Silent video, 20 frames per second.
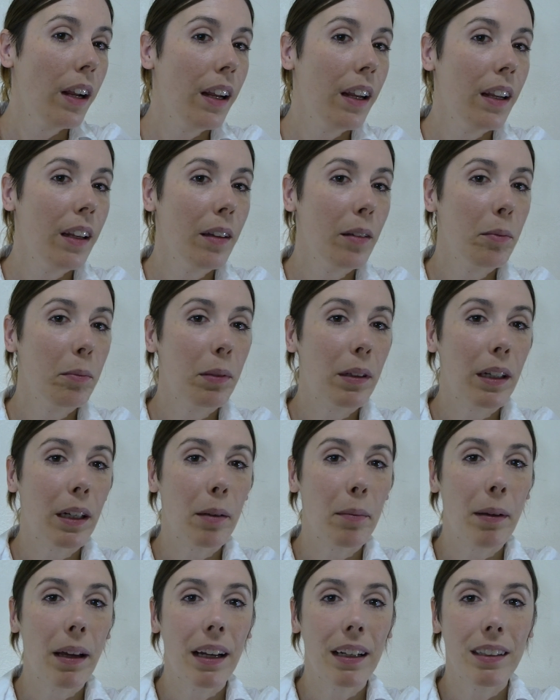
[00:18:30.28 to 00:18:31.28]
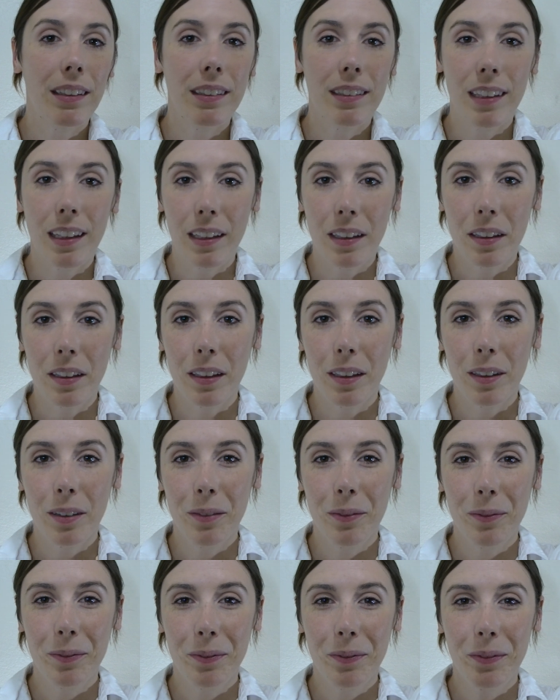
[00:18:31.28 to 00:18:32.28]
And bring it back to center.
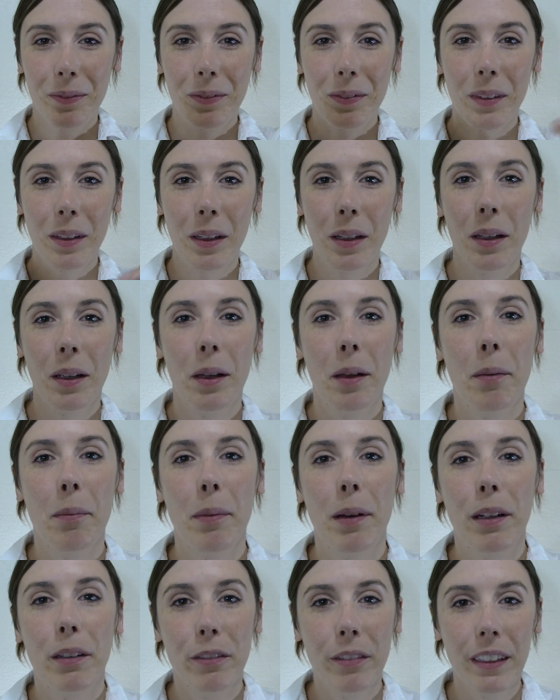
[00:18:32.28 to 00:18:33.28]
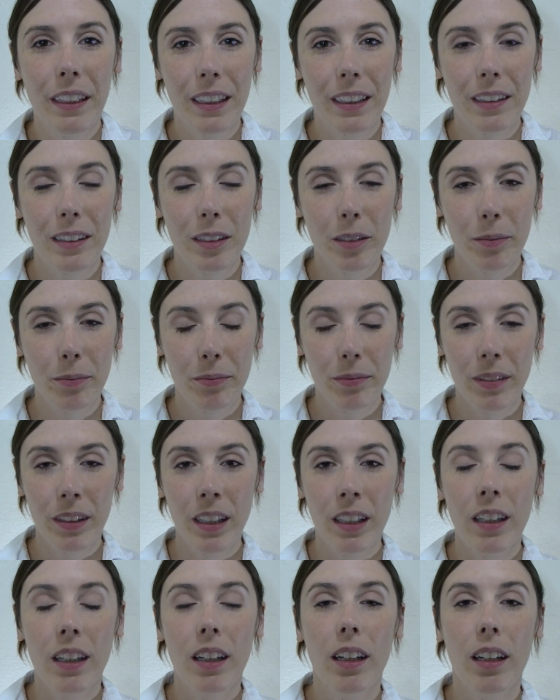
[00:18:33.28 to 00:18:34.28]
Perfect.
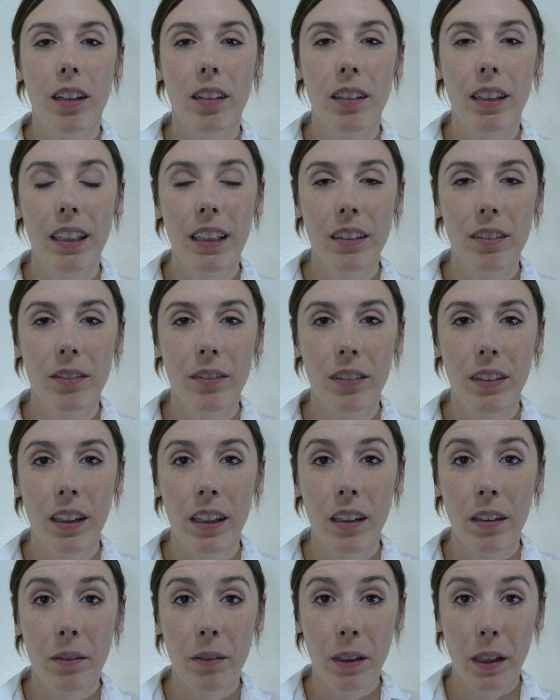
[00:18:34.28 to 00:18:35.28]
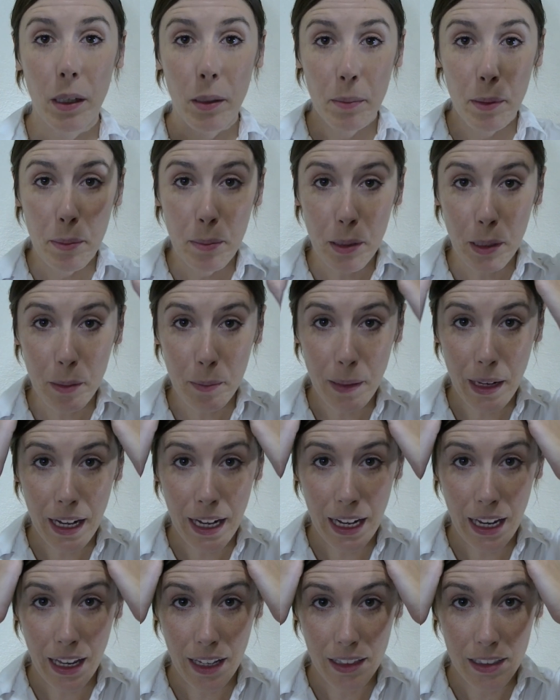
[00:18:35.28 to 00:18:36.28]
Alright. I'm going to be putting
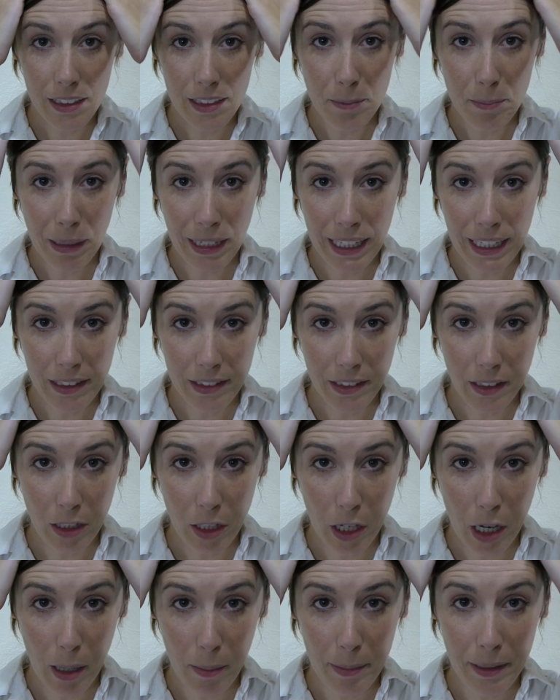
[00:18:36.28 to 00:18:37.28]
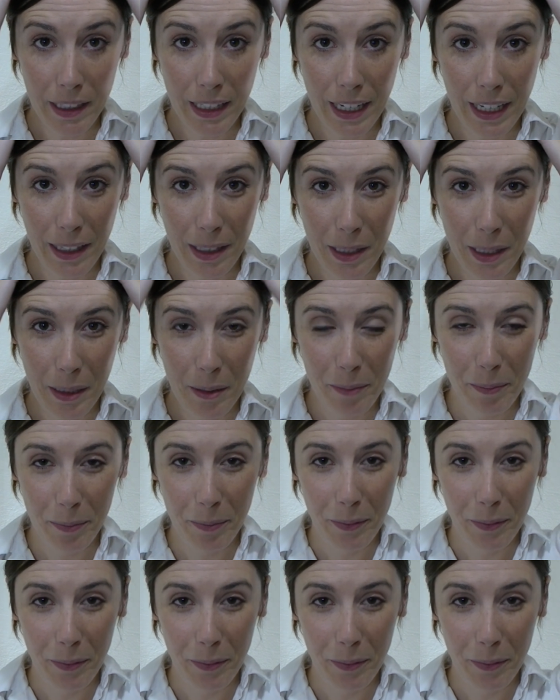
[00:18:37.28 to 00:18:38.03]
my hands on the top of your head now.